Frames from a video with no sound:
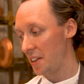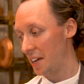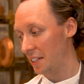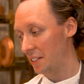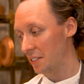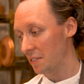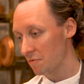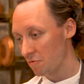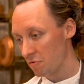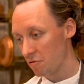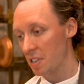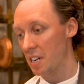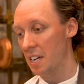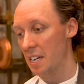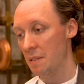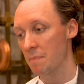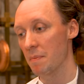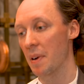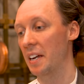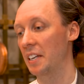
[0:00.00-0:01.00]
thing that
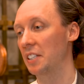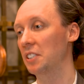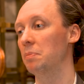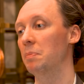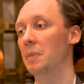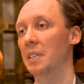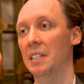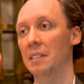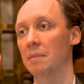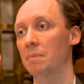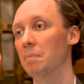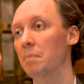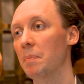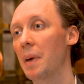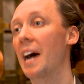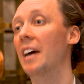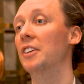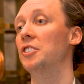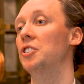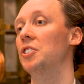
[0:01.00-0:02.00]
really makes me
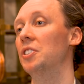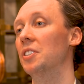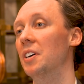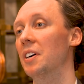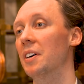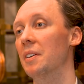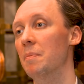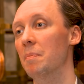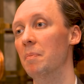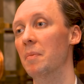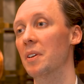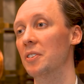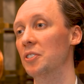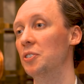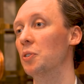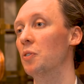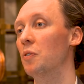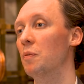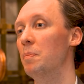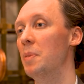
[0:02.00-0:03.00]
passionate and
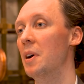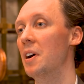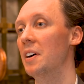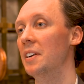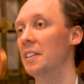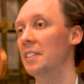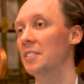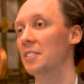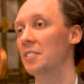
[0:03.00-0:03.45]
sort of burn